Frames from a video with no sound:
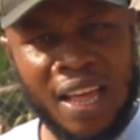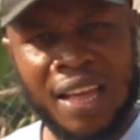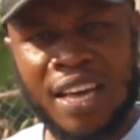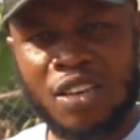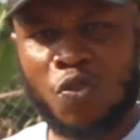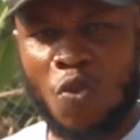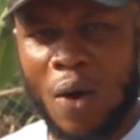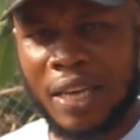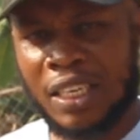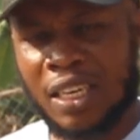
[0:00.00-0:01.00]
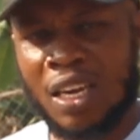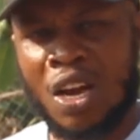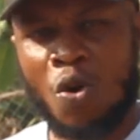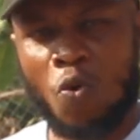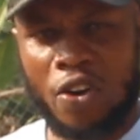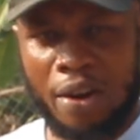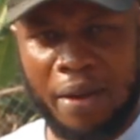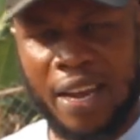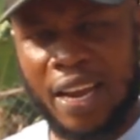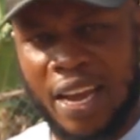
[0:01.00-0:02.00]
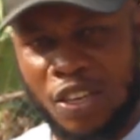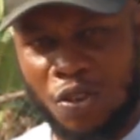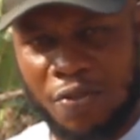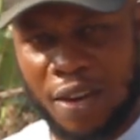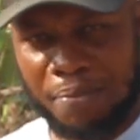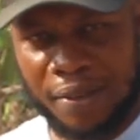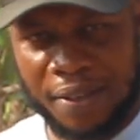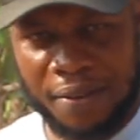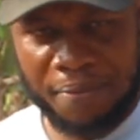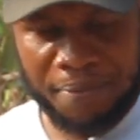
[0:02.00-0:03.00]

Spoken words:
thanks for watching. We remain Keijo Farms.